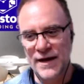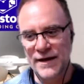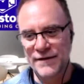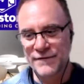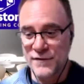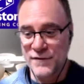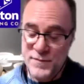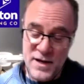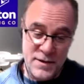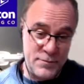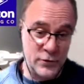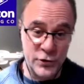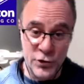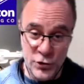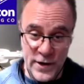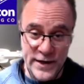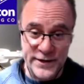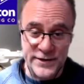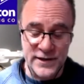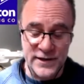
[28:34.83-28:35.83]
for people who
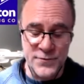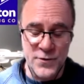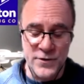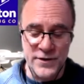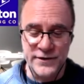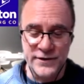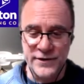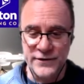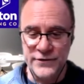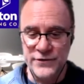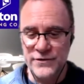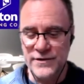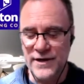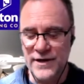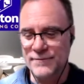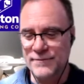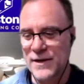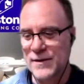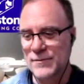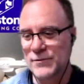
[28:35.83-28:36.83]
actually wanted to do
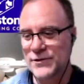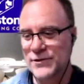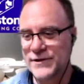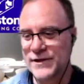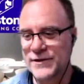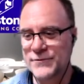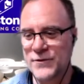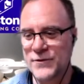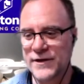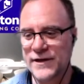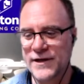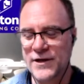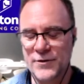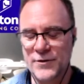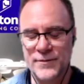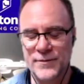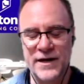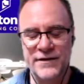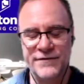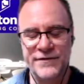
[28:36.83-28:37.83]
that, people who didn't want to go and
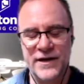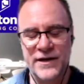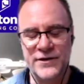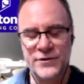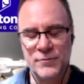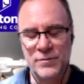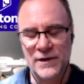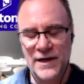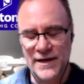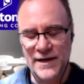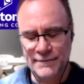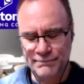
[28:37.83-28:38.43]
pay a financial planner.